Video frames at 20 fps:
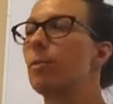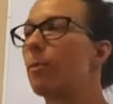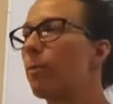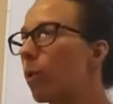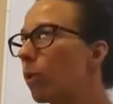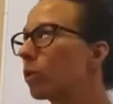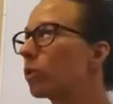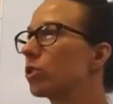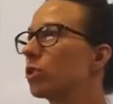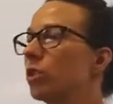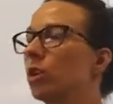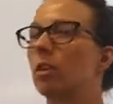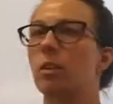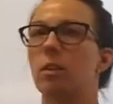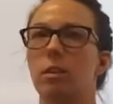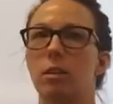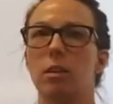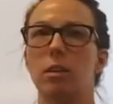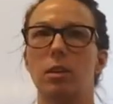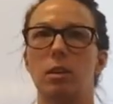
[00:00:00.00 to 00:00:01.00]
proportional.
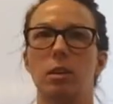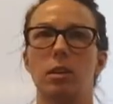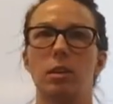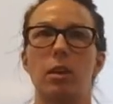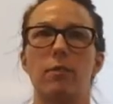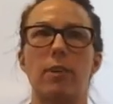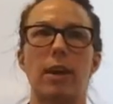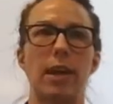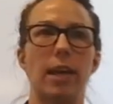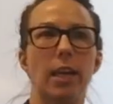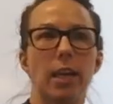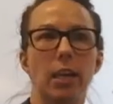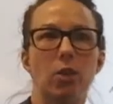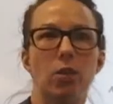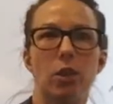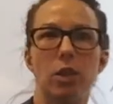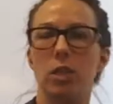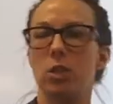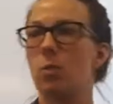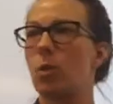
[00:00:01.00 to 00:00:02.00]
If I
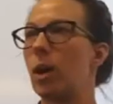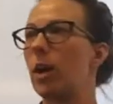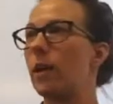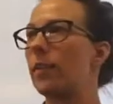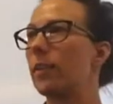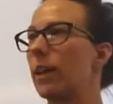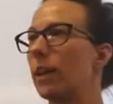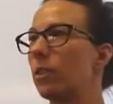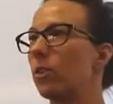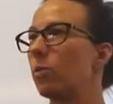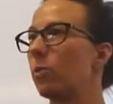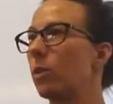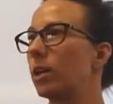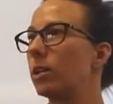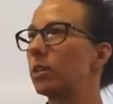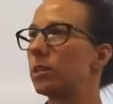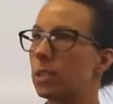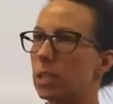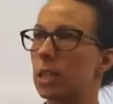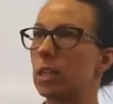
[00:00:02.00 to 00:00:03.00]
increase one, the other
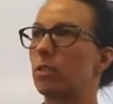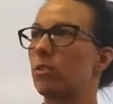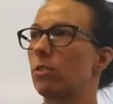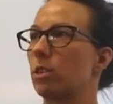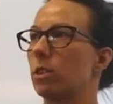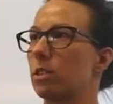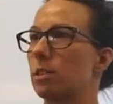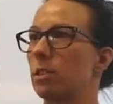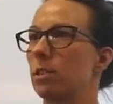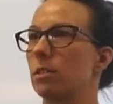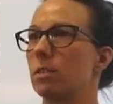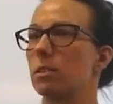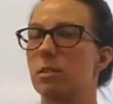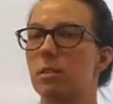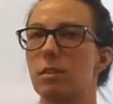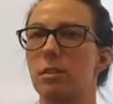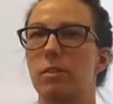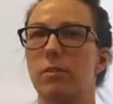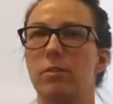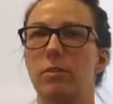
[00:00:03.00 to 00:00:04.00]
one
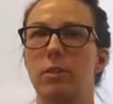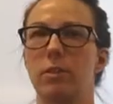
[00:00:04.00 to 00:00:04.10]
decreases.